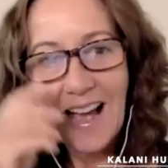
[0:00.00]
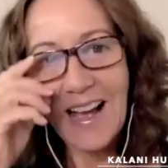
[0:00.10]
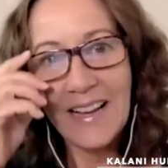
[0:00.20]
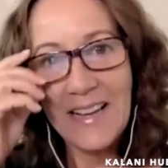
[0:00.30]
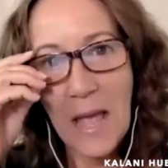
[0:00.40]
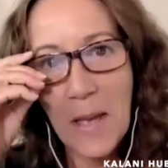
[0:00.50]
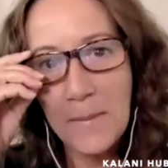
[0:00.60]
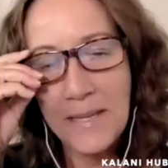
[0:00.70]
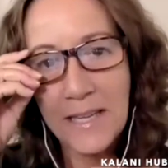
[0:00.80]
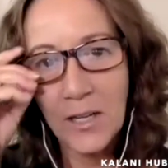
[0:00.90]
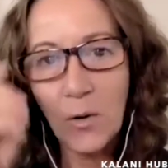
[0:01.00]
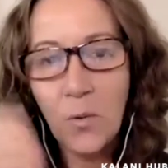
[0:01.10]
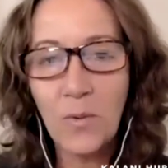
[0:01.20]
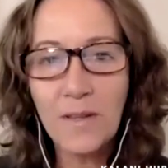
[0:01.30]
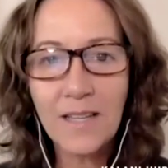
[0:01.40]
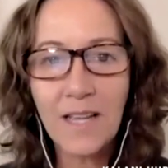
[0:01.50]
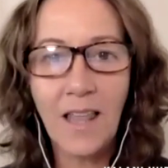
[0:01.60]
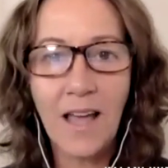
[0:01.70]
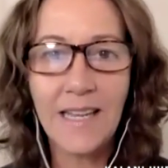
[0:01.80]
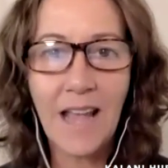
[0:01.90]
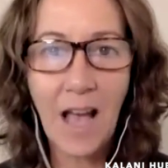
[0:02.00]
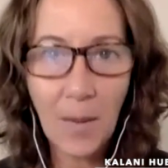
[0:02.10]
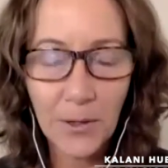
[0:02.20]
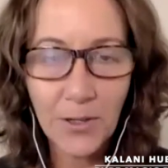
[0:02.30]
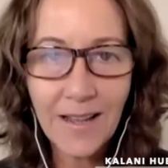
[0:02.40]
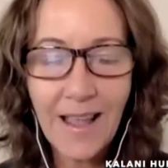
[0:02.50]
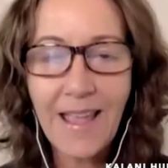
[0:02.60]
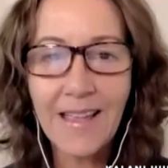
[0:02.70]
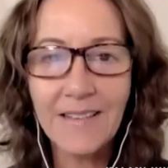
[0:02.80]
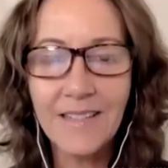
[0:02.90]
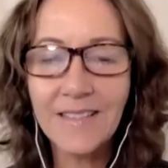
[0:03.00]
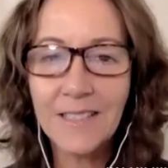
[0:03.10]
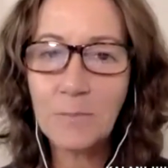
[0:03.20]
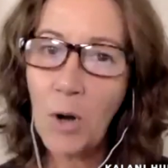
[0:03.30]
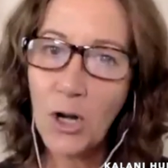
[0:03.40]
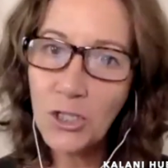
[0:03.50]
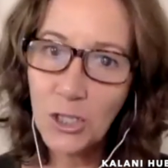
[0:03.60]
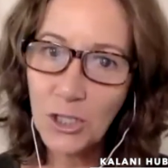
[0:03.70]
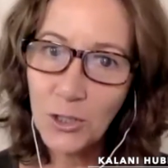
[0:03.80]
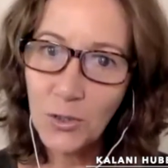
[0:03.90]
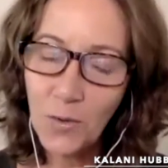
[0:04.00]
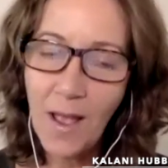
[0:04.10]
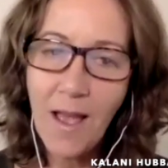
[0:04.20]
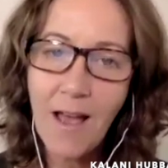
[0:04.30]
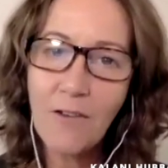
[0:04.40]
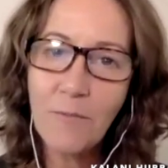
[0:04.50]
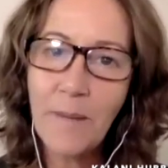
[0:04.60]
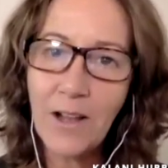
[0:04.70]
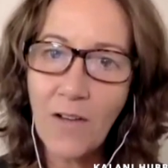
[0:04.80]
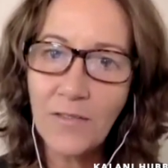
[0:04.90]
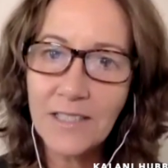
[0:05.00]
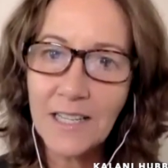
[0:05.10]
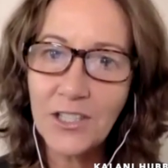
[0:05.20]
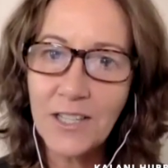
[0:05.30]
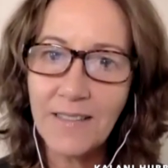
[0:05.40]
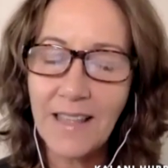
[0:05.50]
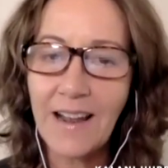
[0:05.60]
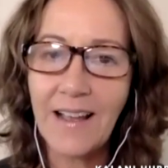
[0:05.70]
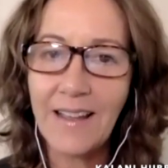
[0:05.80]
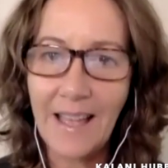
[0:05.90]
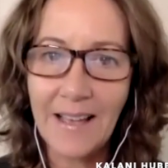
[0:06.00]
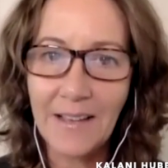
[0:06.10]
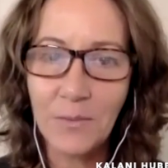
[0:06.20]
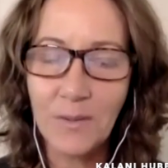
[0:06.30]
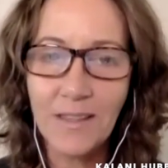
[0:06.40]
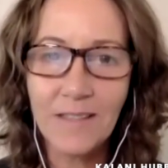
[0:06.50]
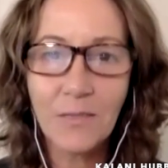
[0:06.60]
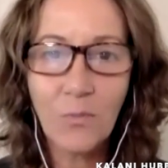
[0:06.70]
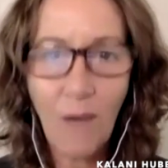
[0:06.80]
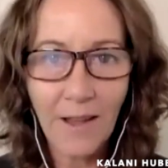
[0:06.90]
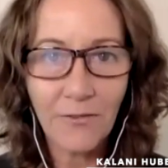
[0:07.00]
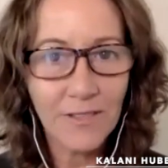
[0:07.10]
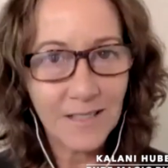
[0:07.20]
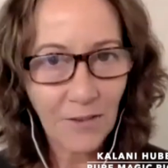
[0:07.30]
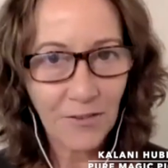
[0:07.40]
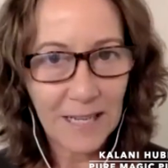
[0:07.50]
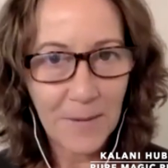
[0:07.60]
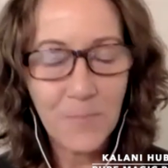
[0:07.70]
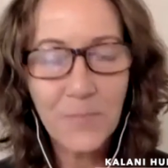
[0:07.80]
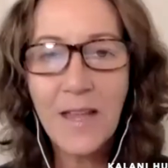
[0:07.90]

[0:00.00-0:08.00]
I am here with Kalani Hubbard, and this is part two of my conversation that I had with his wife, Stephanie.